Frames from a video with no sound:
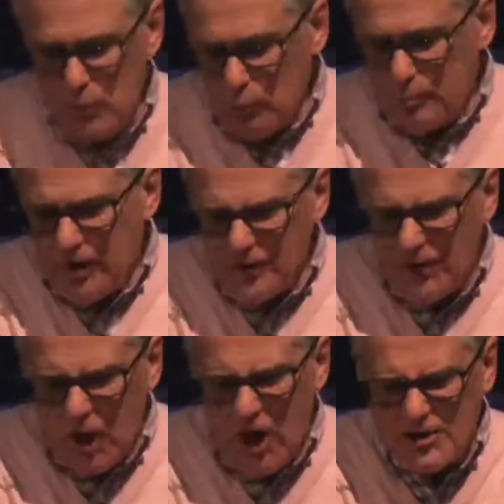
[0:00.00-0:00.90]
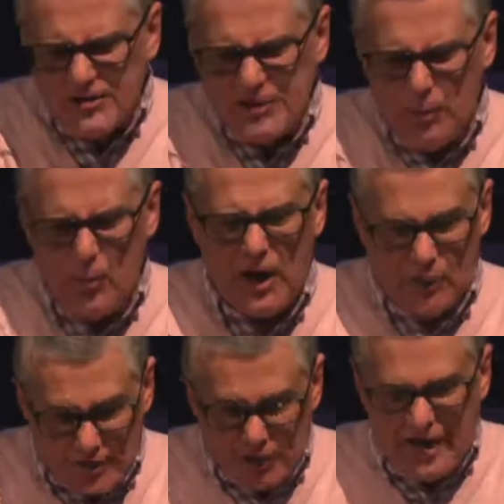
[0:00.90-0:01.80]
We break the law in some way,
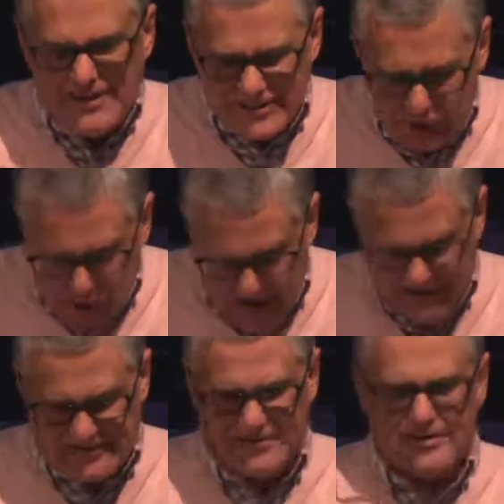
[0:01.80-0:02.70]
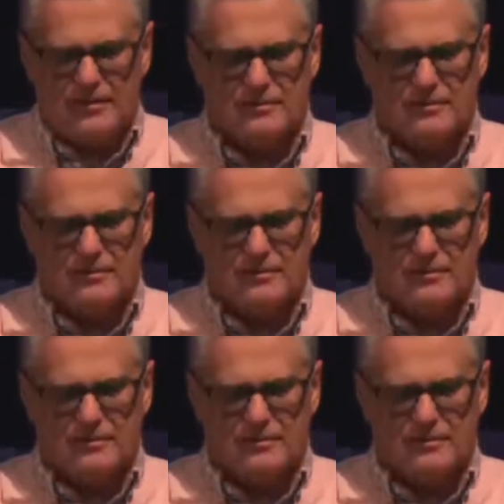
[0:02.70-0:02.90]
we transgress.